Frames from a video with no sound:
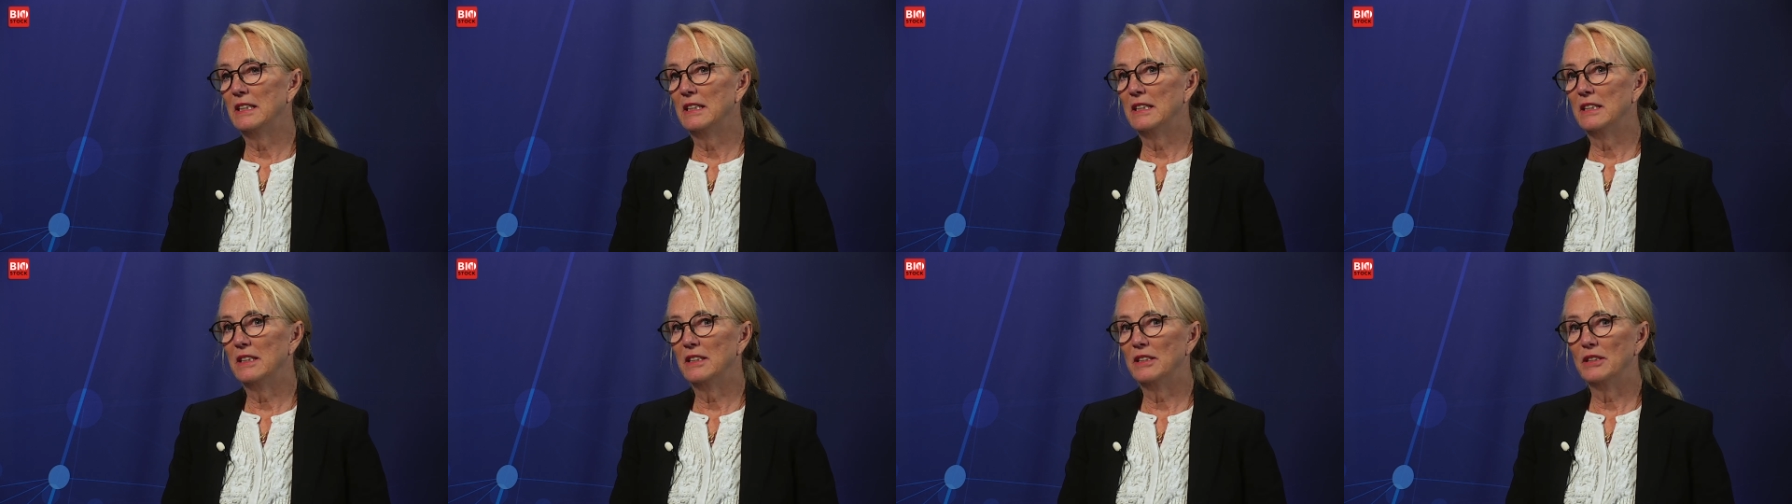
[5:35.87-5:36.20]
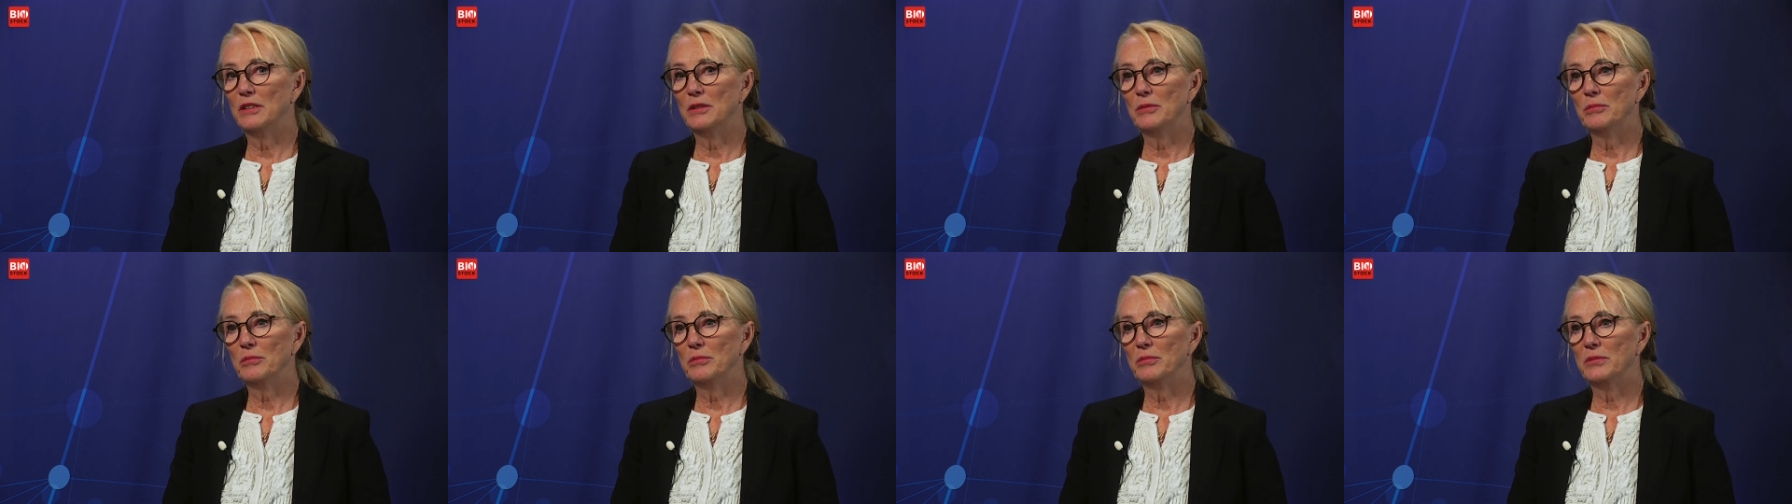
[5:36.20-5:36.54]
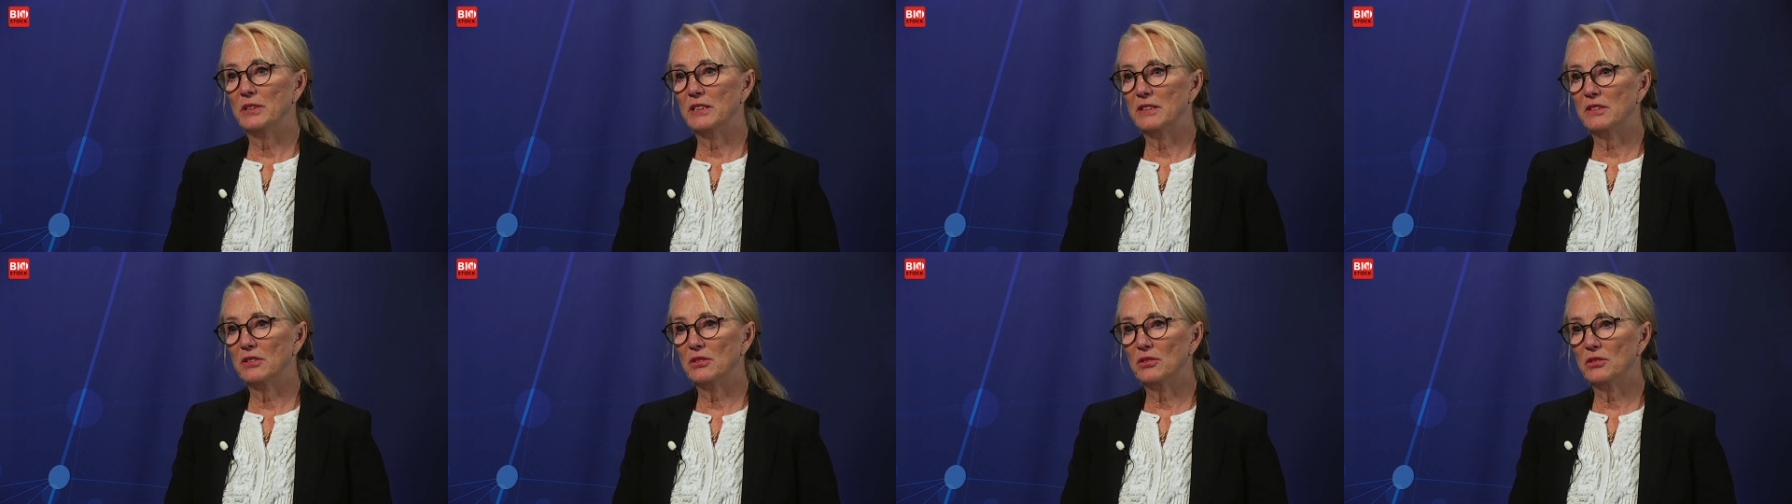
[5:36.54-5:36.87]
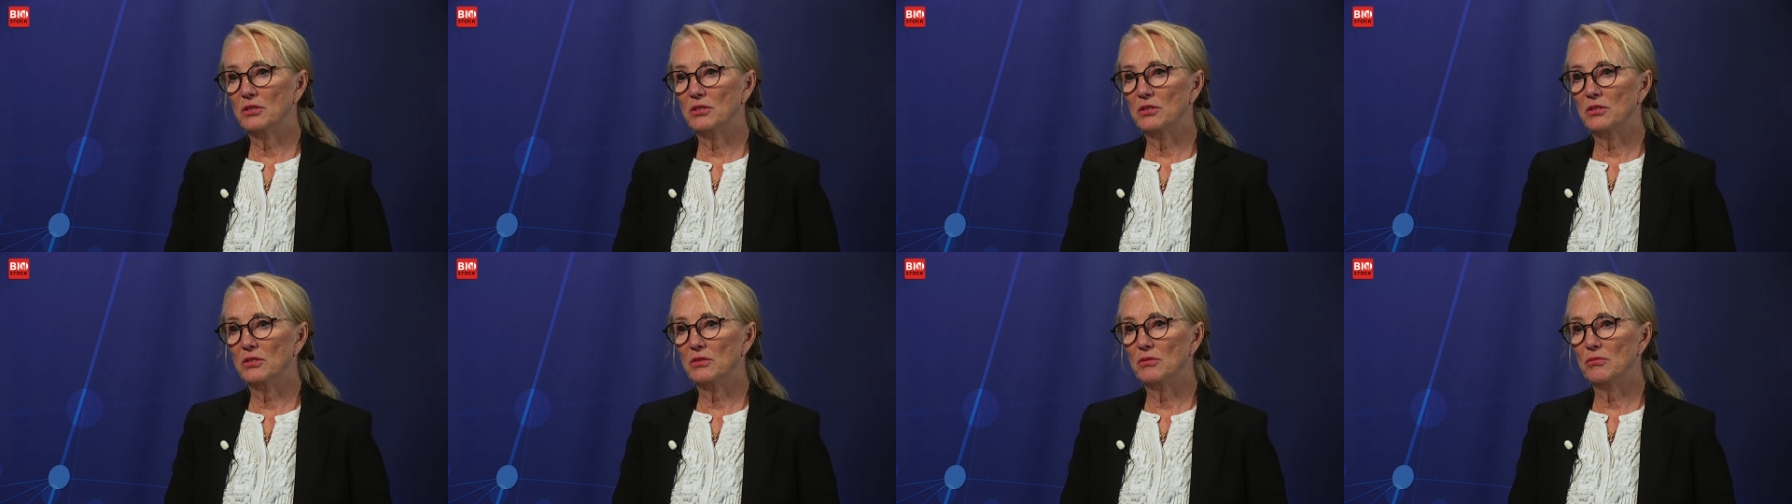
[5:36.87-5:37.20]
Um,
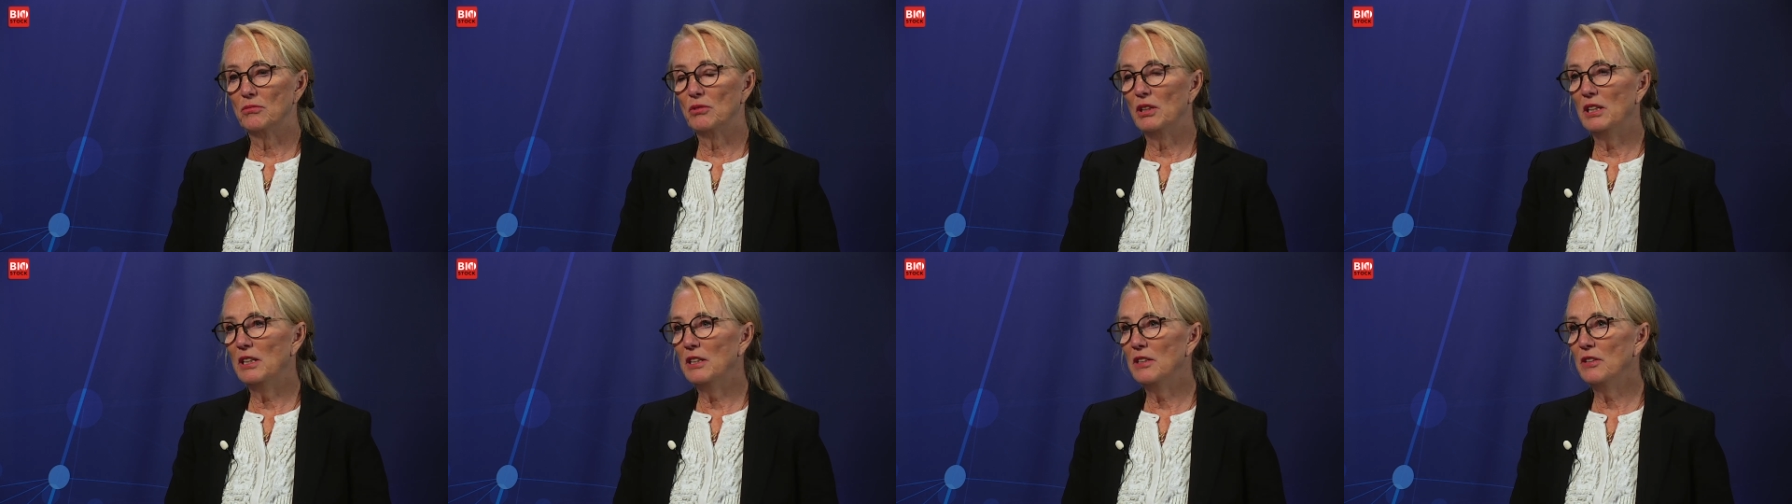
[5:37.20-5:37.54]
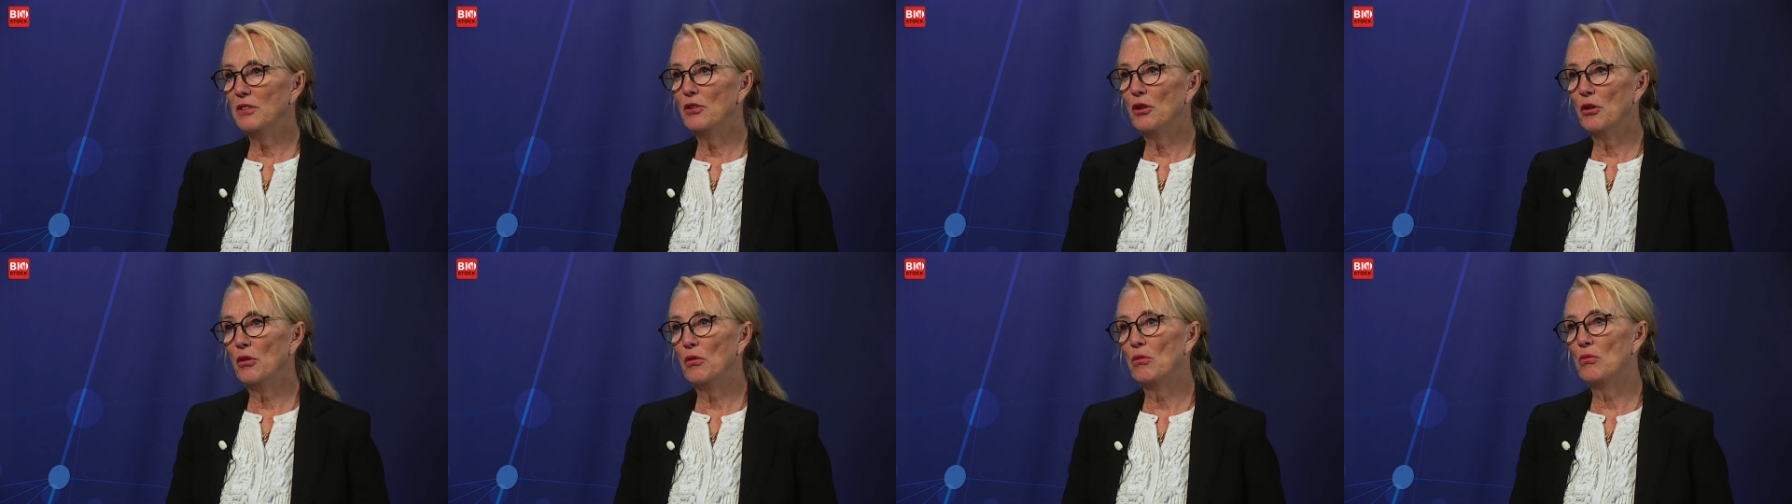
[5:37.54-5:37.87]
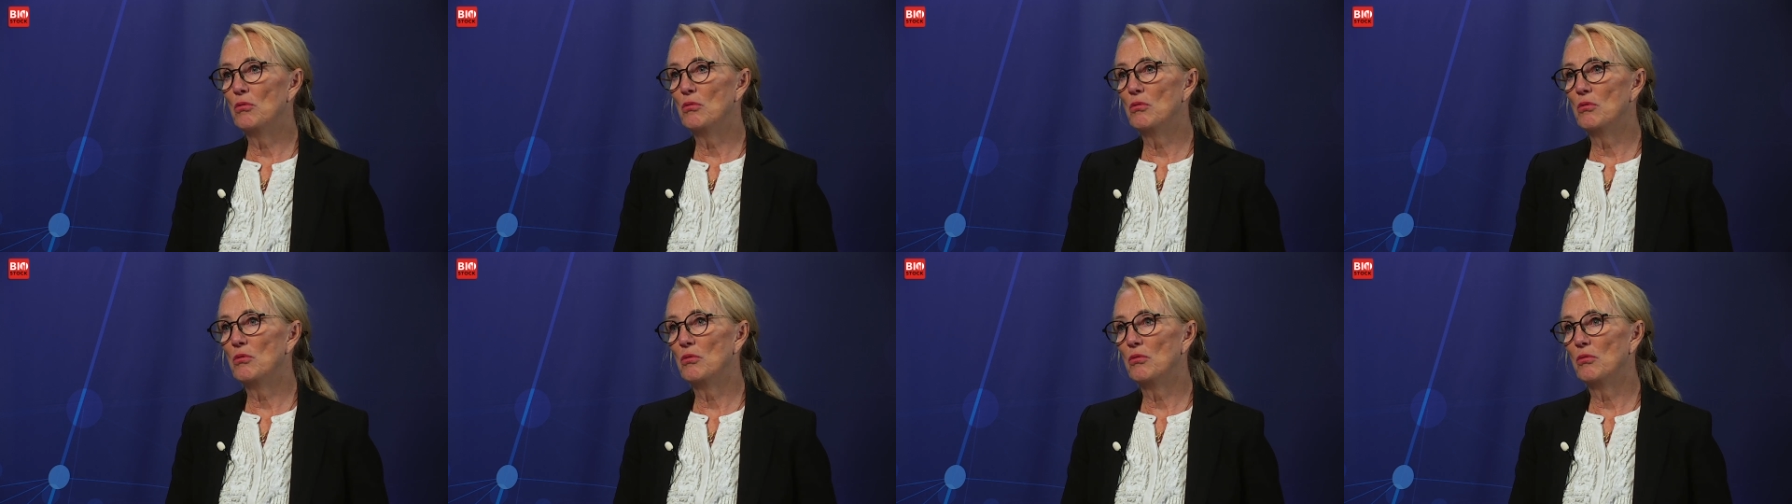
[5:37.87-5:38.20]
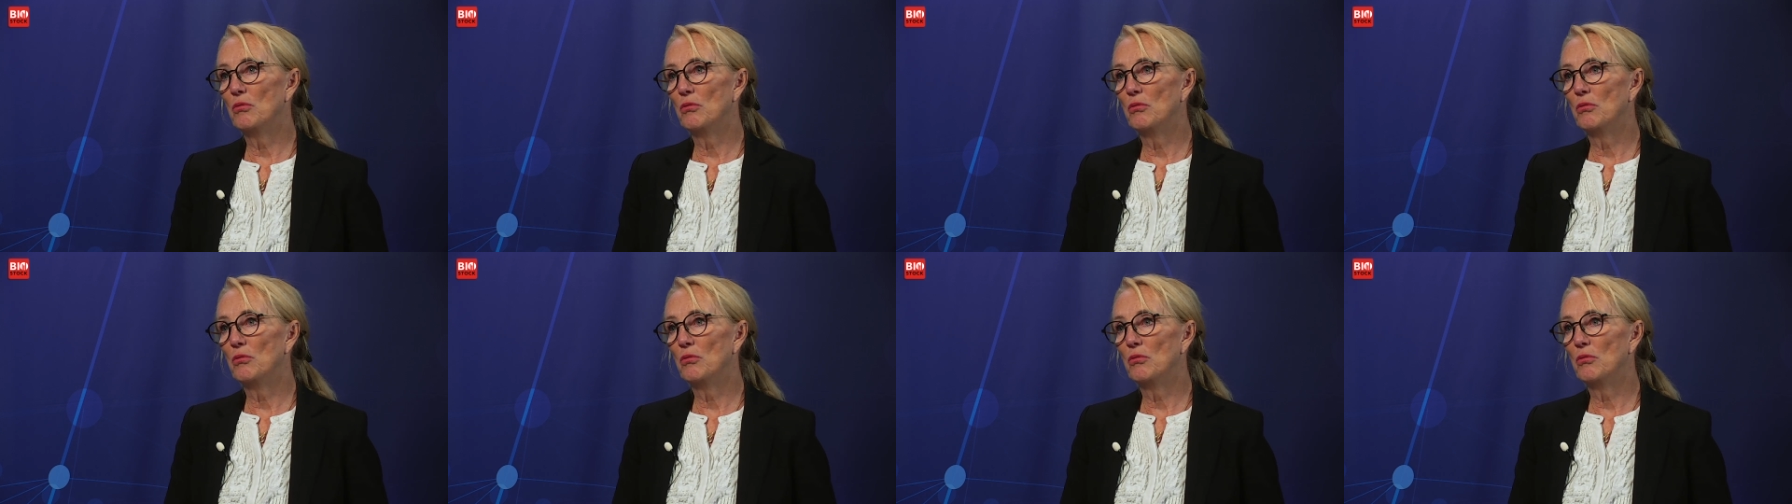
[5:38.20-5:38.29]
there's really no